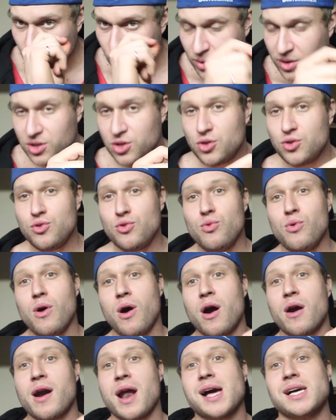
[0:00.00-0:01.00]
When you
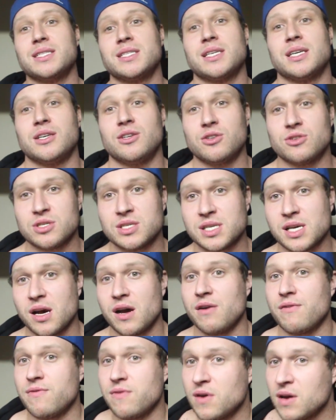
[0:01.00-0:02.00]
are asking
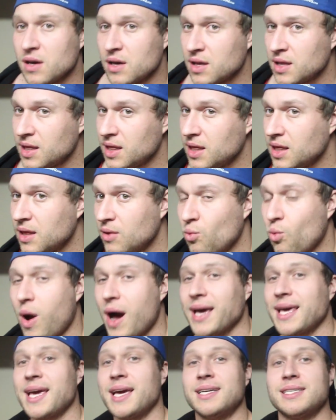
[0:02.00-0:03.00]
yourself,
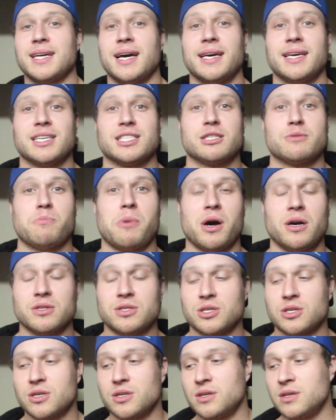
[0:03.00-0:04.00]
why can't I get
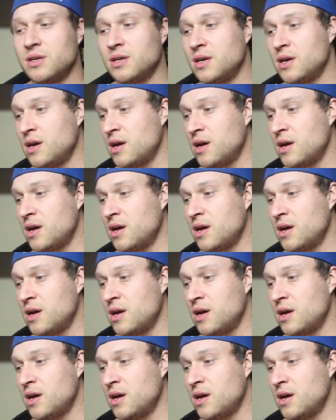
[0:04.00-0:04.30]
sponsored?